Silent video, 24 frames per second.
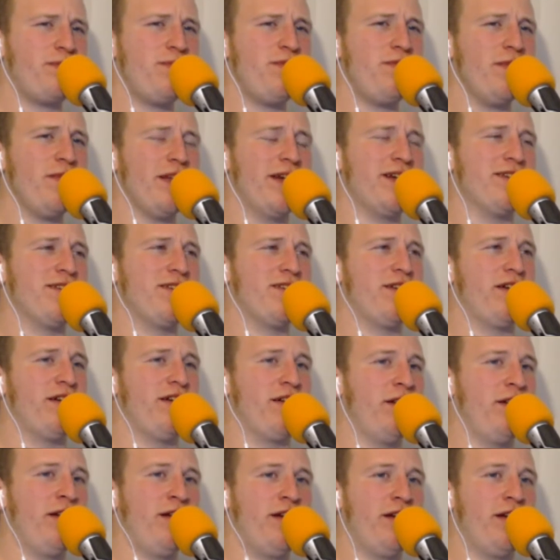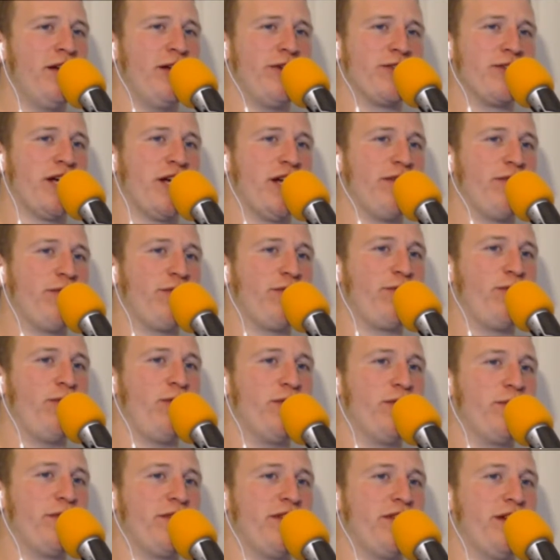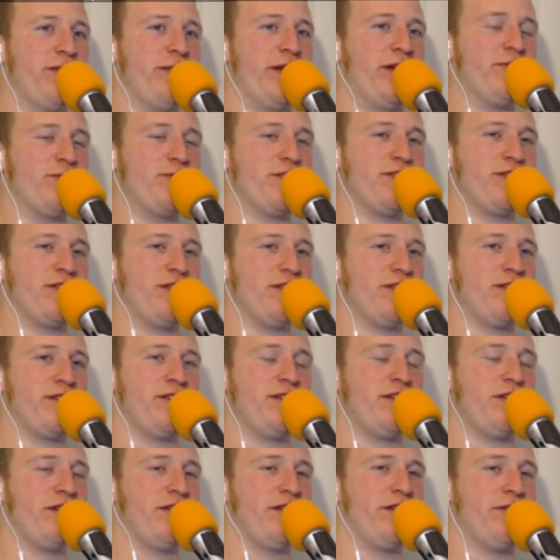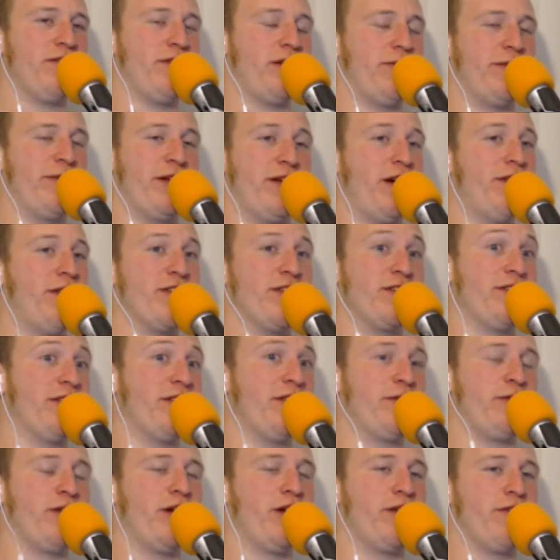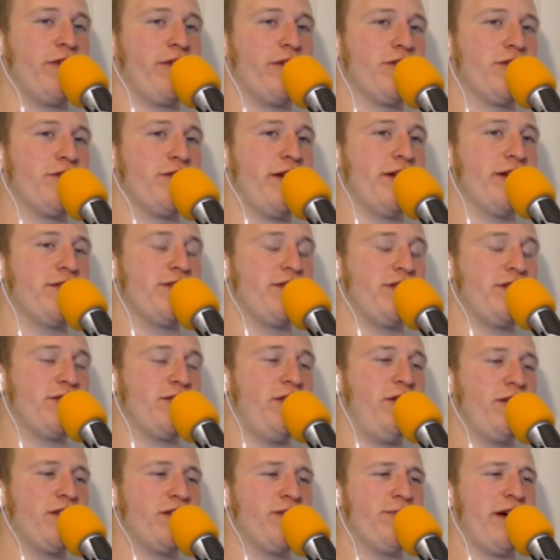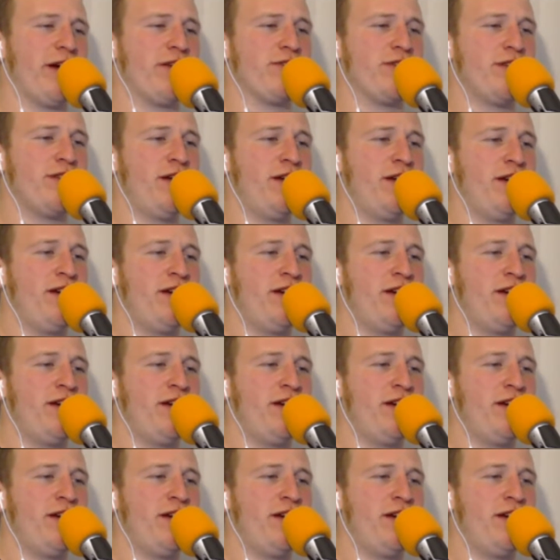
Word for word: And uh, you know, I was kind of enthralled with it. I mean, it was just, I mean, obviously there were a lot of other strategies he talked about,